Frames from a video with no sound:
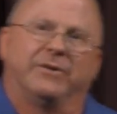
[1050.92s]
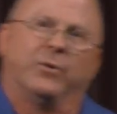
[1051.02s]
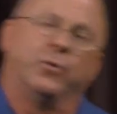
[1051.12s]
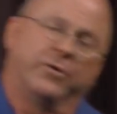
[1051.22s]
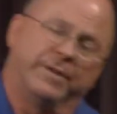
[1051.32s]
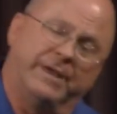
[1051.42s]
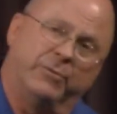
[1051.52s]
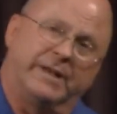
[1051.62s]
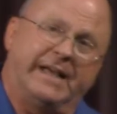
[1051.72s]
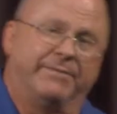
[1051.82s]
Or they
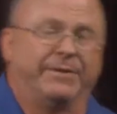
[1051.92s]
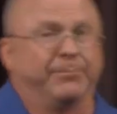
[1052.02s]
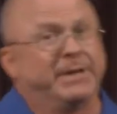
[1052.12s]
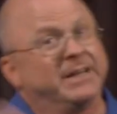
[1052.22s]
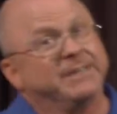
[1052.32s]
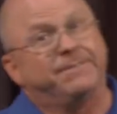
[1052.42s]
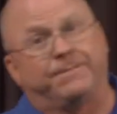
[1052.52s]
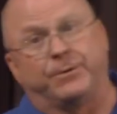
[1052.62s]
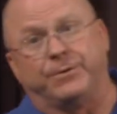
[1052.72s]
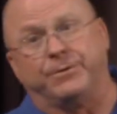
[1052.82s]
want to have their belly
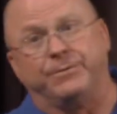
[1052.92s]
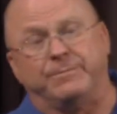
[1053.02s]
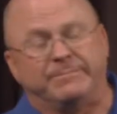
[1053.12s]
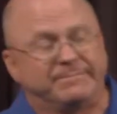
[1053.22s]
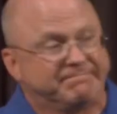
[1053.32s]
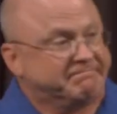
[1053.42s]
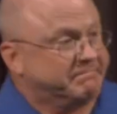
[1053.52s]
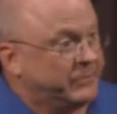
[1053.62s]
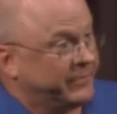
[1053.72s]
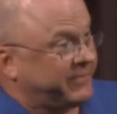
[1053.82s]
full.
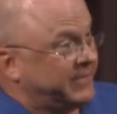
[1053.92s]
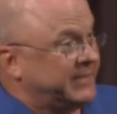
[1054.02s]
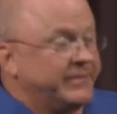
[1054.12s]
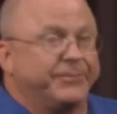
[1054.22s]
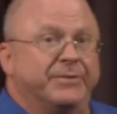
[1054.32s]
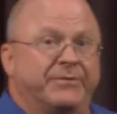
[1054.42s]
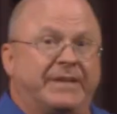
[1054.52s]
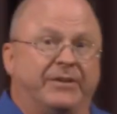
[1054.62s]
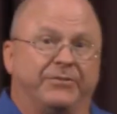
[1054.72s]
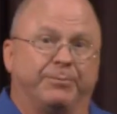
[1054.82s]
What's the difference?
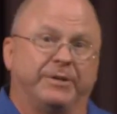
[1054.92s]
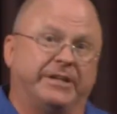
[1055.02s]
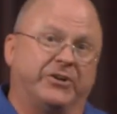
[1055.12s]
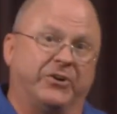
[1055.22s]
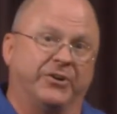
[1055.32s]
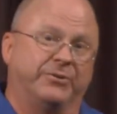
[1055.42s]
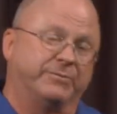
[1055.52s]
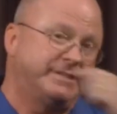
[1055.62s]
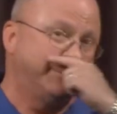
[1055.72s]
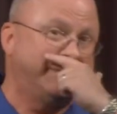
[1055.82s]
Sounds pretty
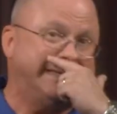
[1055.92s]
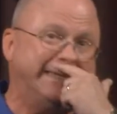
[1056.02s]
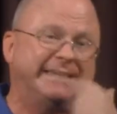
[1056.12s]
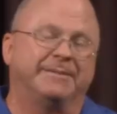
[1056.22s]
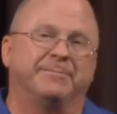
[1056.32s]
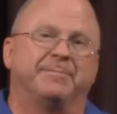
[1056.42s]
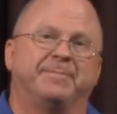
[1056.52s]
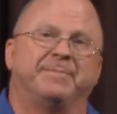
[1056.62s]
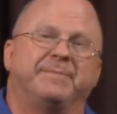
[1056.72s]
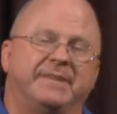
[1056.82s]
carnal to me,
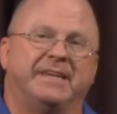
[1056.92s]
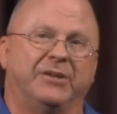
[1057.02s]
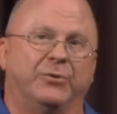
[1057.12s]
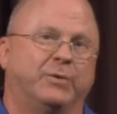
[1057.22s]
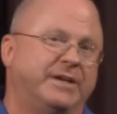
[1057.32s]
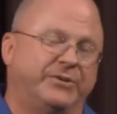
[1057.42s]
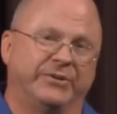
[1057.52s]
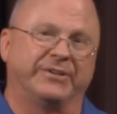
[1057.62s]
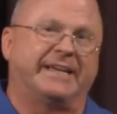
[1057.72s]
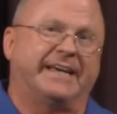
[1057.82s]
either way you
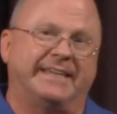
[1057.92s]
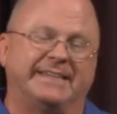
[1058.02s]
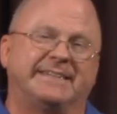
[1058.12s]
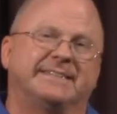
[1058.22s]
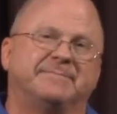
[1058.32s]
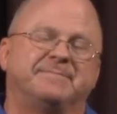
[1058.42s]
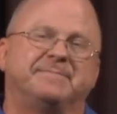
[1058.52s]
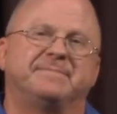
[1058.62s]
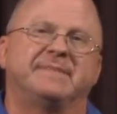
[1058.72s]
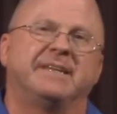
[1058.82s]
look at it.
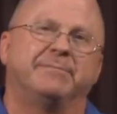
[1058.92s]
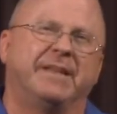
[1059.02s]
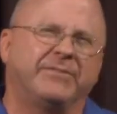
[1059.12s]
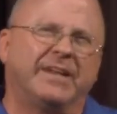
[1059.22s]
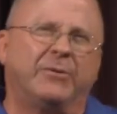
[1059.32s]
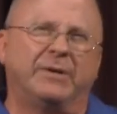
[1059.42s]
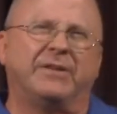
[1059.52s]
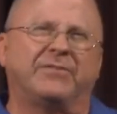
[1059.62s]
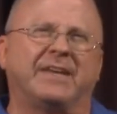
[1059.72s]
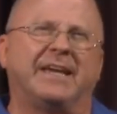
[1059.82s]
But that's not what
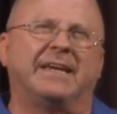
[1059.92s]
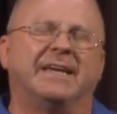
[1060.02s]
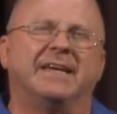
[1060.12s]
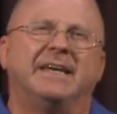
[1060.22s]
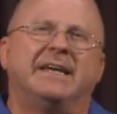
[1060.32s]
He's saying.